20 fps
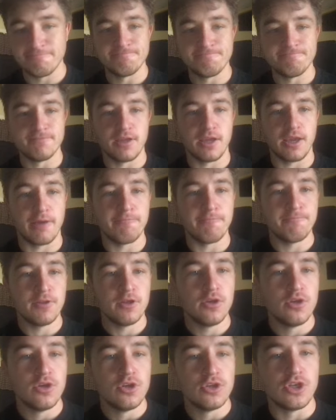Okay,
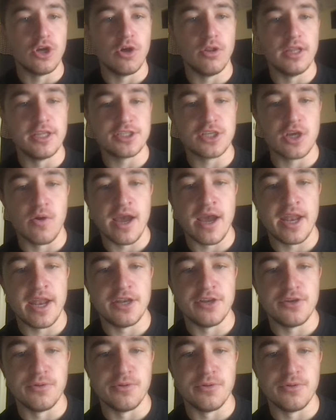so let's go ahead and
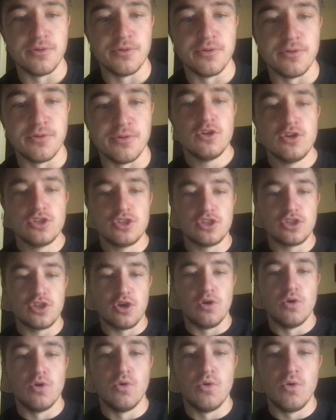do that.
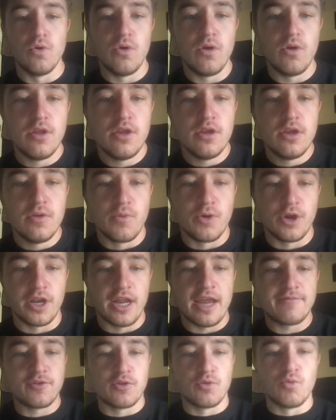So we're going to
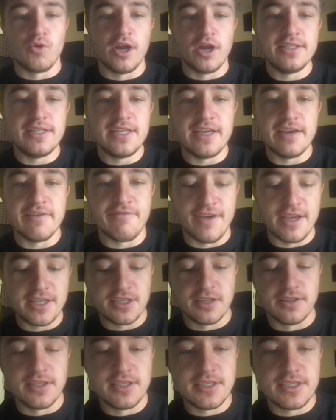have to run DFS
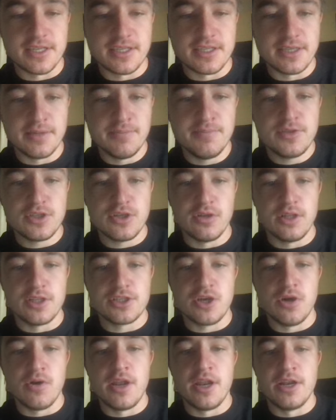on this system. So let's
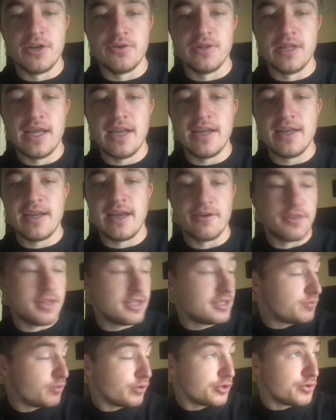go ahead and do that. Now
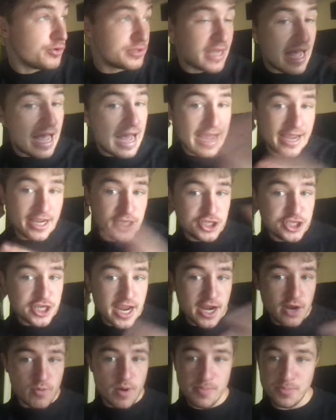this will use I and
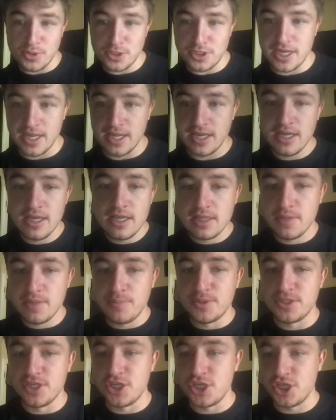J to represent the
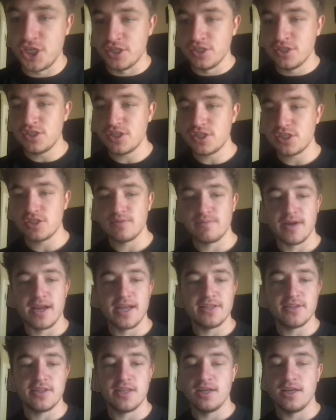positions,
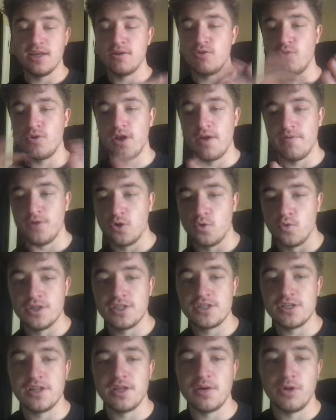right, of the grid
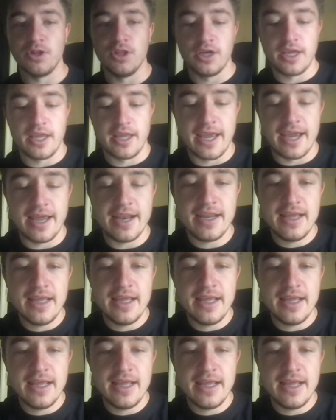cell that we're looking at.